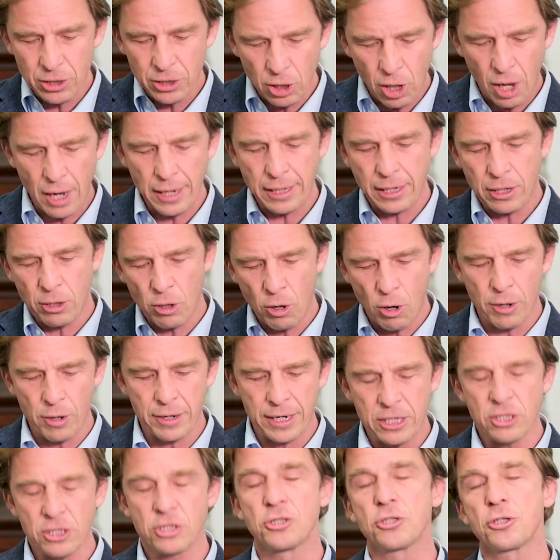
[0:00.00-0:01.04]
like God
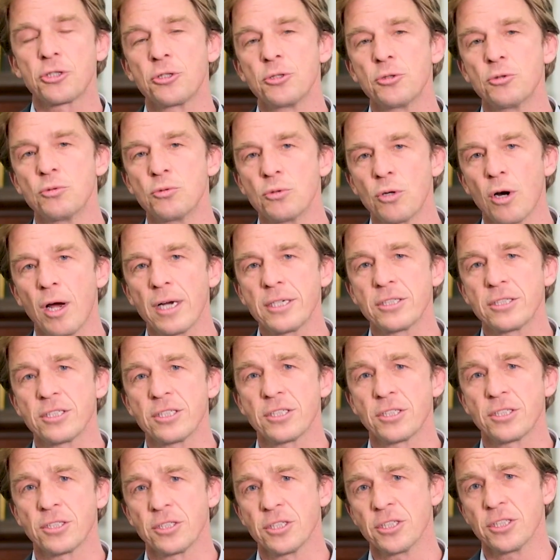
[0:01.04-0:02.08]
in true
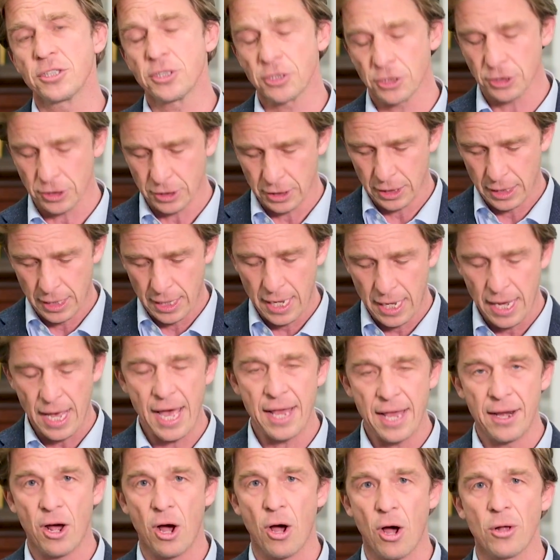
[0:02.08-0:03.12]
righteousness
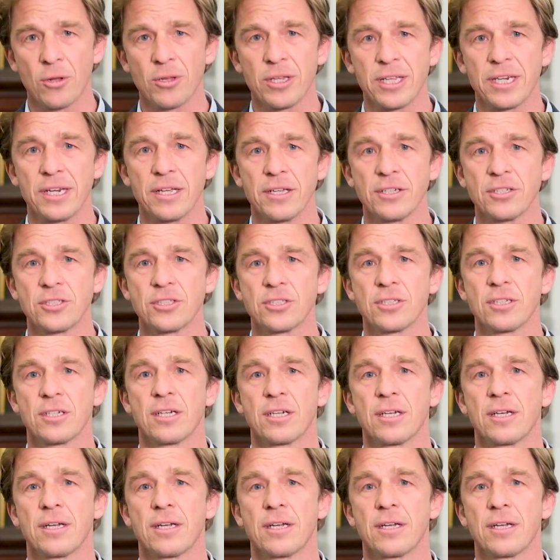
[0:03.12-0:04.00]
and holiness."